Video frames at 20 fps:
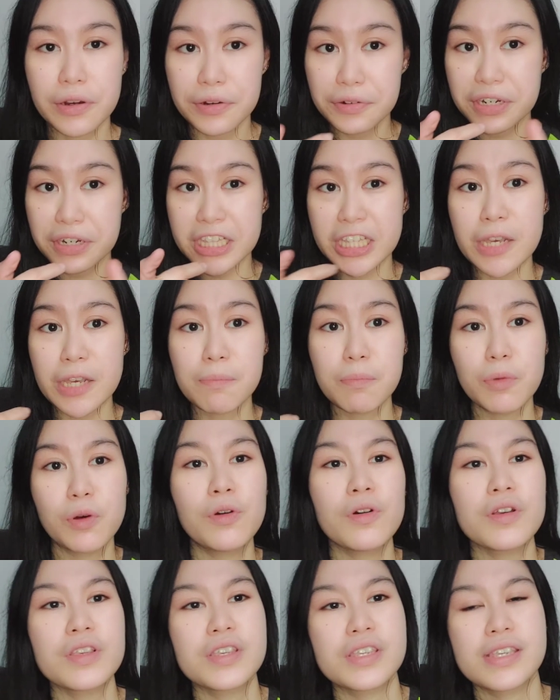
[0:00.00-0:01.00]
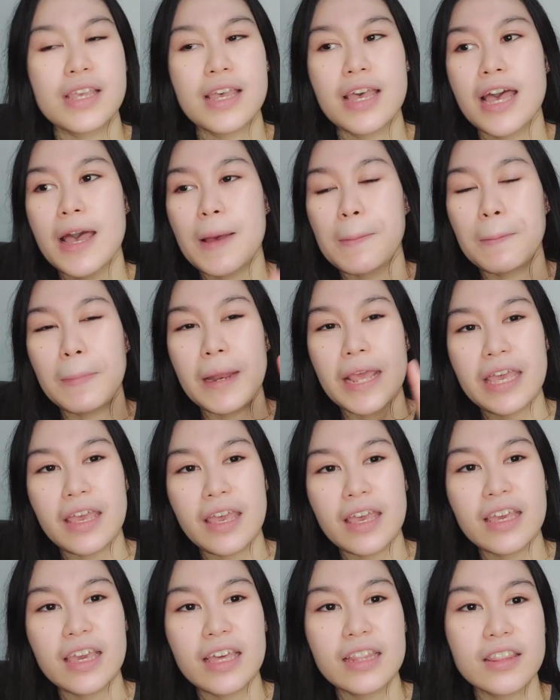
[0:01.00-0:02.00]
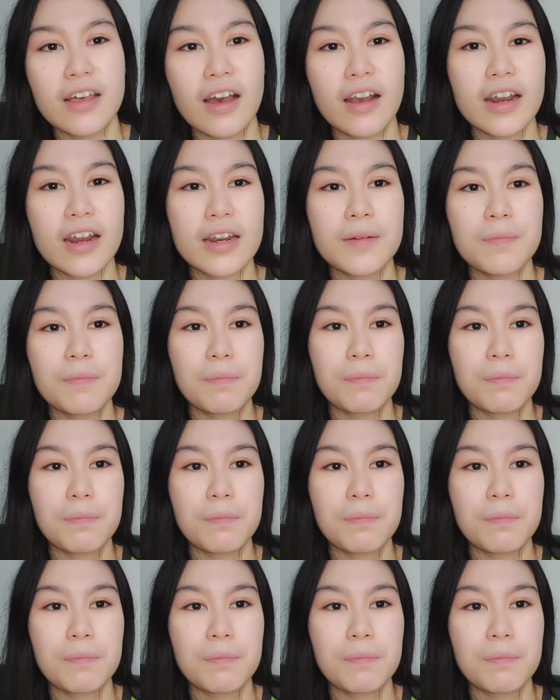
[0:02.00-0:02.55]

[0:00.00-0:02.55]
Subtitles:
Reading books, playing guitar,